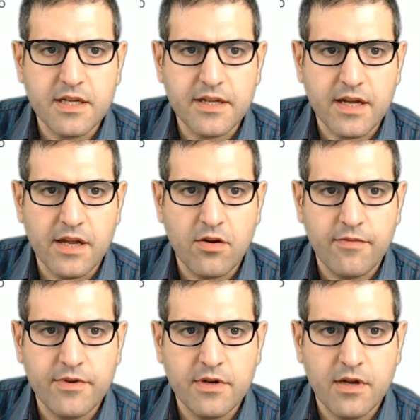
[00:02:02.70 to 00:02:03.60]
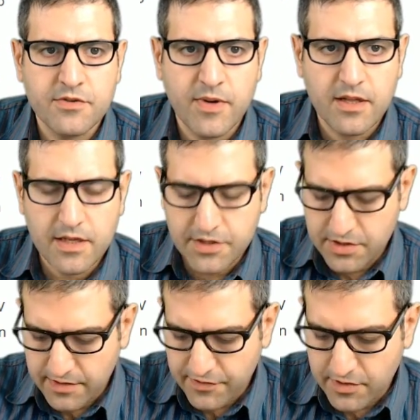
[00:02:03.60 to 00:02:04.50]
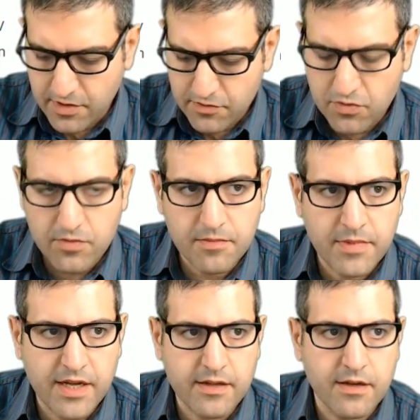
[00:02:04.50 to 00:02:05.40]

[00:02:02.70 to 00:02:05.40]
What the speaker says: that I can offer as well is if you go to my